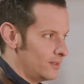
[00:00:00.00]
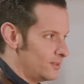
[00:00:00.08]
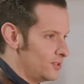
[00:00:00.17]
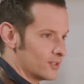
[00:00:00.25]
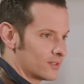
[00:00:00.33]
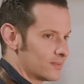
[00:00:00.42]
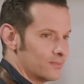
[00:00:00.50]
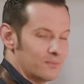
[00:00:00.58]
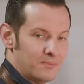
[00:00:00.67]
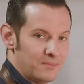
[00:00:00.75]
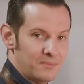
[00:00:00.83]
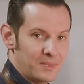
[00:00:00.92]
Just
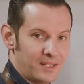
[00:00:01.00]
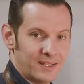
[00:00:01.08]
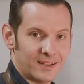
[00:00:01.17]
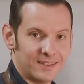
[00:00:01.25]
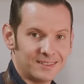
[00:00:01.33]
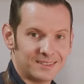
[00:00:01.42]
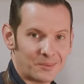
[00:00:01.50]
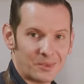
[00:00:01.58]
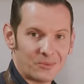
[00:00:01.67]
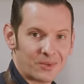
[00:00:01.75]
because, I mean,